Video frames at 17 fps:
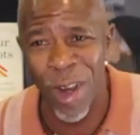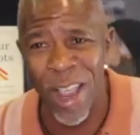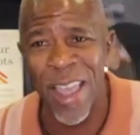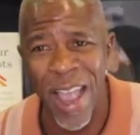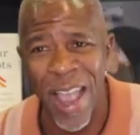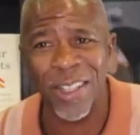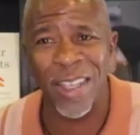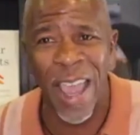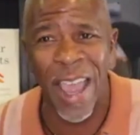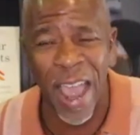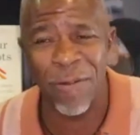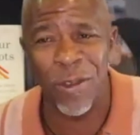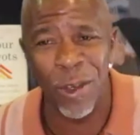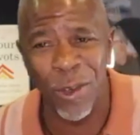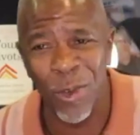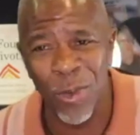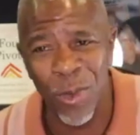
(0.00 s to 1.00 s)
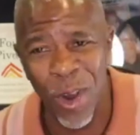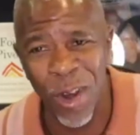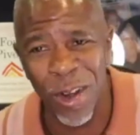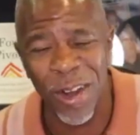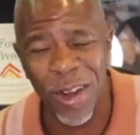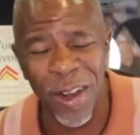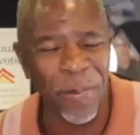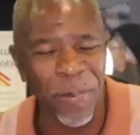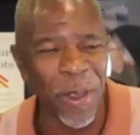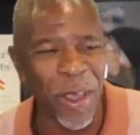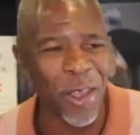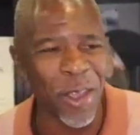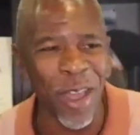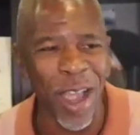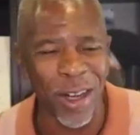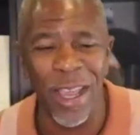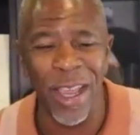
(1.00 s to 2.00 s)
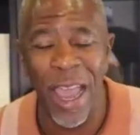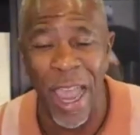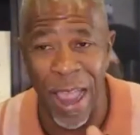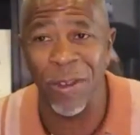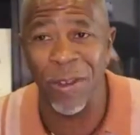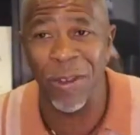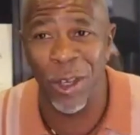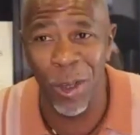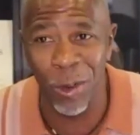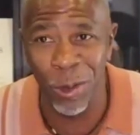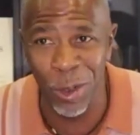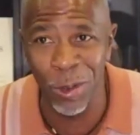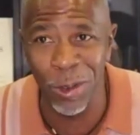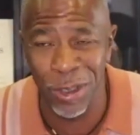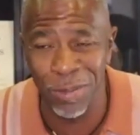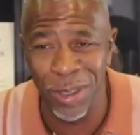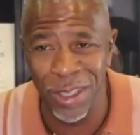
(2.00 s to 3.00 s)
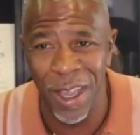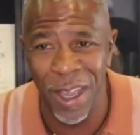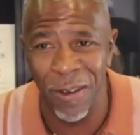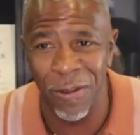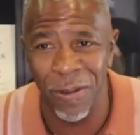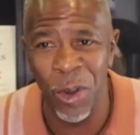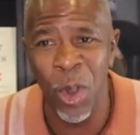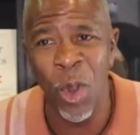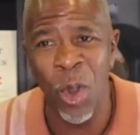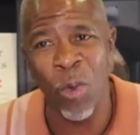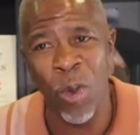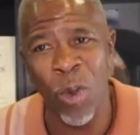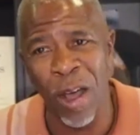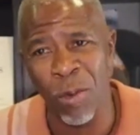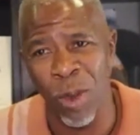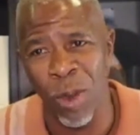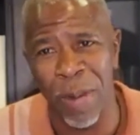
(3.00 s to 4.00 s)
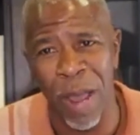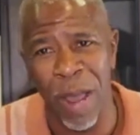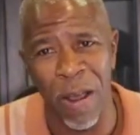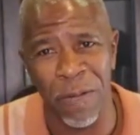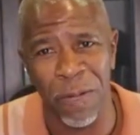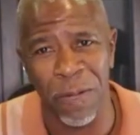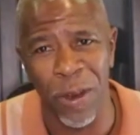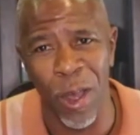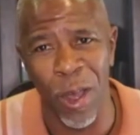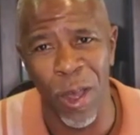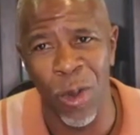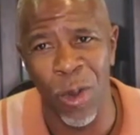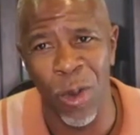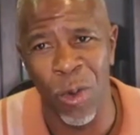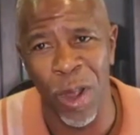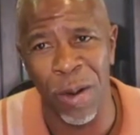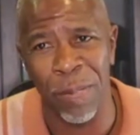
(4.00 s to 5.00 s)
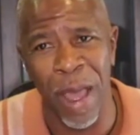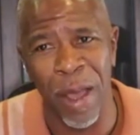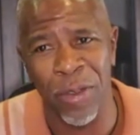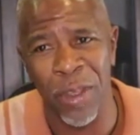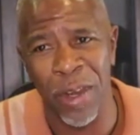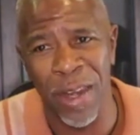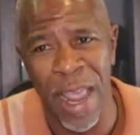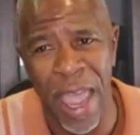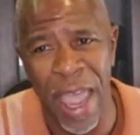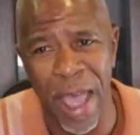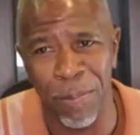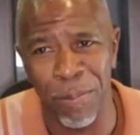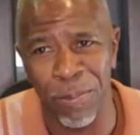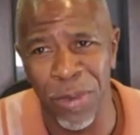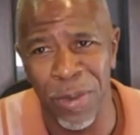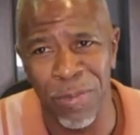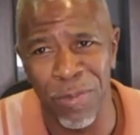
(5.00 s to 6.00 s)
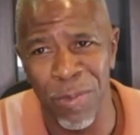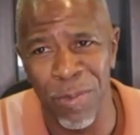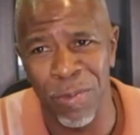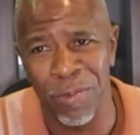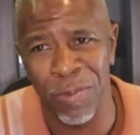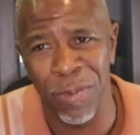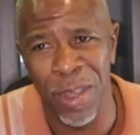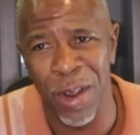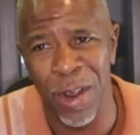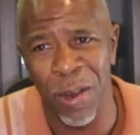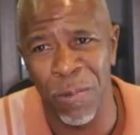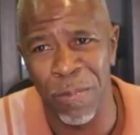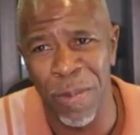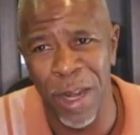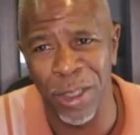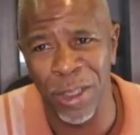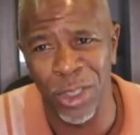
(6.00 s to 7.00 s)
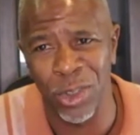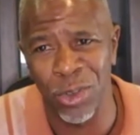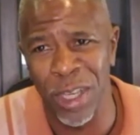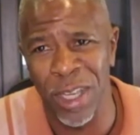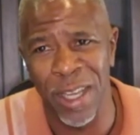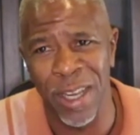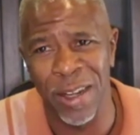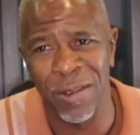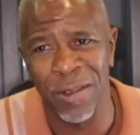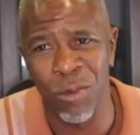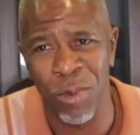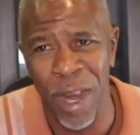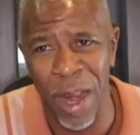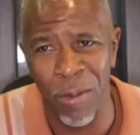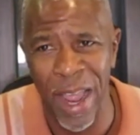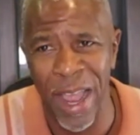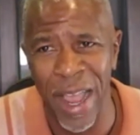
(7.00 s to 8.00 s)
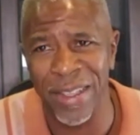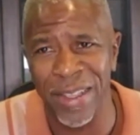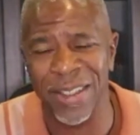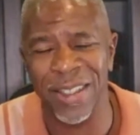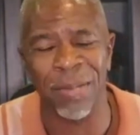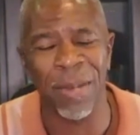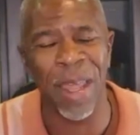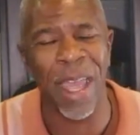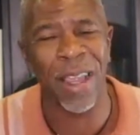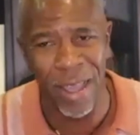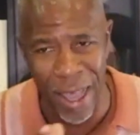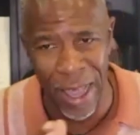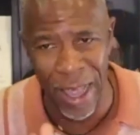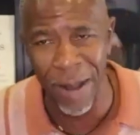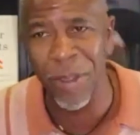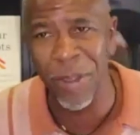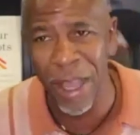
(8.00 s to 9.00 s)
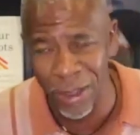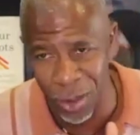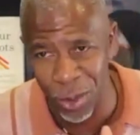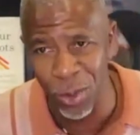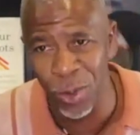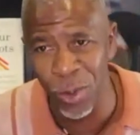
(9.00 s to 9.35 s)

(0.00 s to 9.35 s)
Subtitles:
You actually have to do work. You actually have to go do some stuff. Well, what about flow? What about the nap, ministry and rest? I'm like, yeah, that's cool.